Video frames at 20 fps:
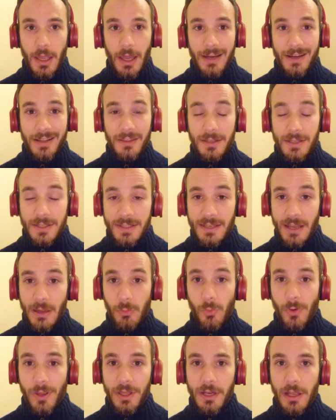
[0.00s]
And in this
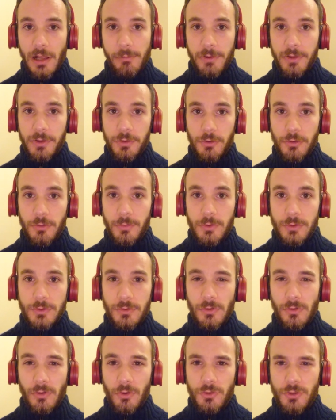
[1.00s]
step, we can help the humans
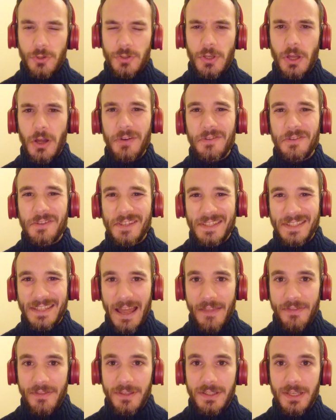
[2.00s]
to not just
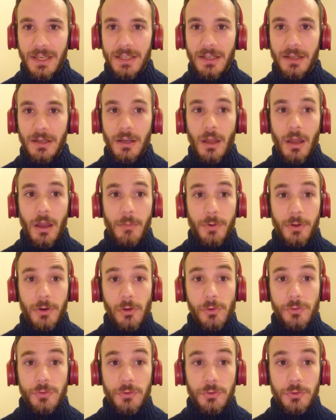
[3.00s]
understand the data, but
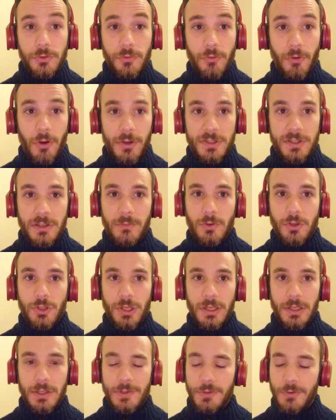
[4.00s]
also trust the
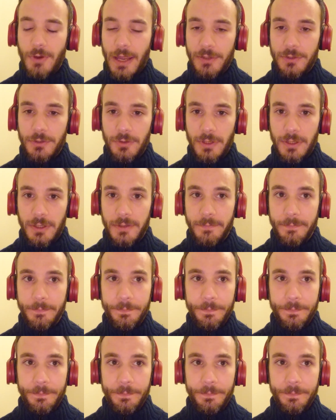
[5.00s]
machines to act on it.